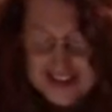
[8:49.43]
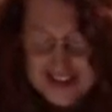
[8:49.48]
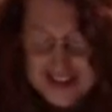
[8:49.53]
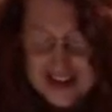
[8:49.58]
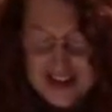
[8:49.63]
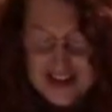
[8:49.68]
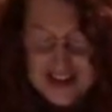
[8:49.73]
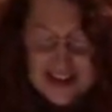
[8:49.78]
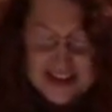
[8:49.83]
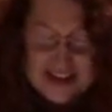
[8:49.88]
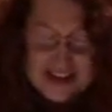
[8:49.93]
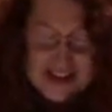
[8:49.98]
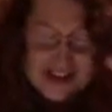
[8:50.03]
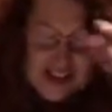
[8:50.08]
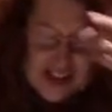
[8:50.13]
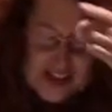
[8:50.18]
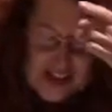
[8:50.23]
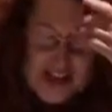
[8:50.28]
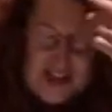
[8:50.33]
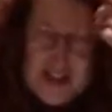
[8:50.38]
and its
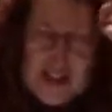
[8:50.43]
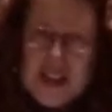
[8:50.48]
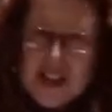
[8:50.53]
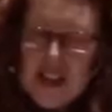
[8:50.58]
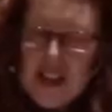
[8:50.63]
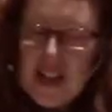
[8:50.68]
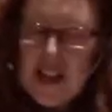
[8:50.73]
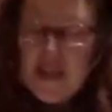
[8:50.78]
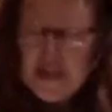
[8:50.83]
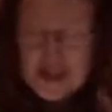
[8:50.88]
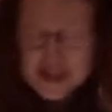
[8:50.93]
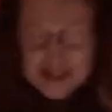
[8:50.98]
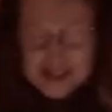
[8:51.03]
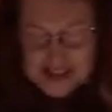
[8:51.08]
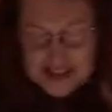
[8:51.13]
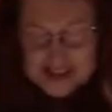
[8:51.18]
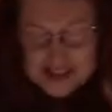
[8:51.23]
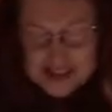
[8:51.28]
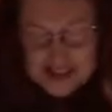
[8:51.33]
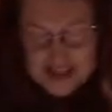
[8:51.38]
start time is
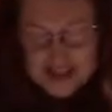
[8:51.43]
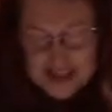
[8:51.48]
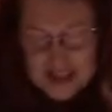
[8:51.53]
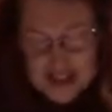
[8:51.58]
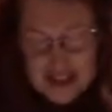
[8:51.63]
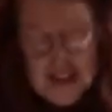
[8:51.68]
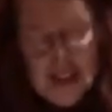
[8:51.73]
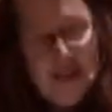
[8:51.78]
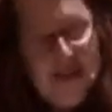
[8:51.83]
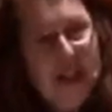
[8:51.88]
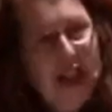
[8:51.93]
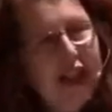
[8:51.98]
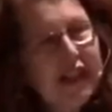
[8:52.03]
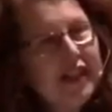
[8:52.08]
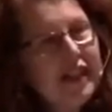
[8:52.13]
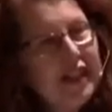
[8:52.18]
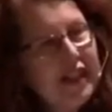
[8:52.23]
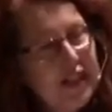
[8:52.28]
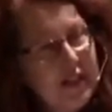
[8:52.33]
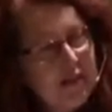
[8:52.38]
6:30, and if that
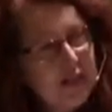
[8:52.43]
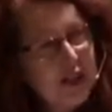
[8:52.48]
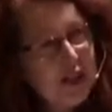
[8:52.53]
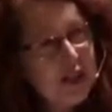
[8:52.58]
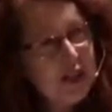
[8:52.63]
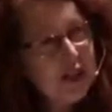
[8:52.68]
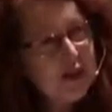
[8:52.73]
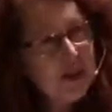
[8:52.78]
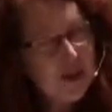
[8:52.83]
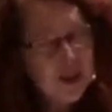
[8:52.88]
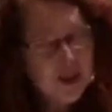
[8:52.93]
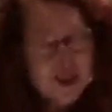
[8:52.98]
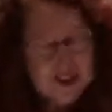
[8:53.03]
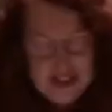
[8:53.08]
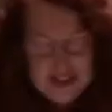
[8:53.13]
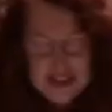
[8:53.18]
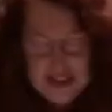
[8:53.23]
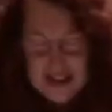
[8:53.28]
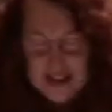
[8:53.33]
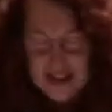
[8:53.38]
seems too
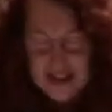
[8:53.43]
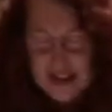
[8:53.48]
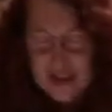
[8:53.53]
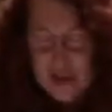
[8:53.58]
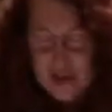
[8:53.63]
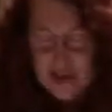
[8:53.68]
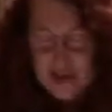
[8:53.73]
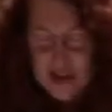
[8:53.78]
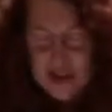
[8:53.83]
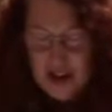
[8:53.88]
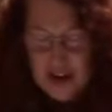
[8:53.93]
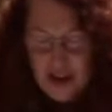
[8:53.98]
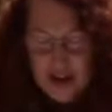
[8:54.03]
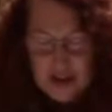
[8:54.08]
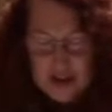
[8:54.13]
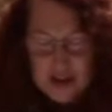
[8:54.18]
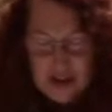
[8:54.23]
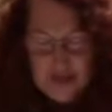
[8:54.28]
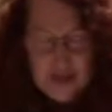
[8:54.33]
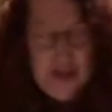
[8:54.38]
early,
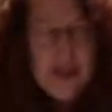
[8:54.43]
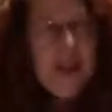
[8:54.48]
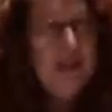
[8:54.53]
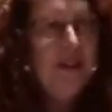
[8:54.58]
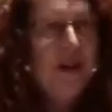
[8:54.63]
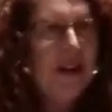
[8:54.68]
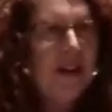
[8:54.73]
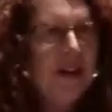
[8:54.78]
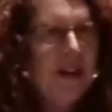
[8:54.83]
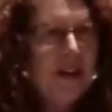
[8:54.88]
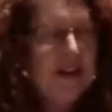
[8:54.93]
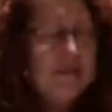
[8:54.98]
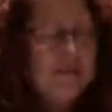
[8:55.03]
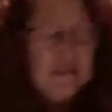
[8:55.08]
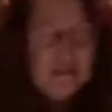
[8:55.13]
talk to me about it.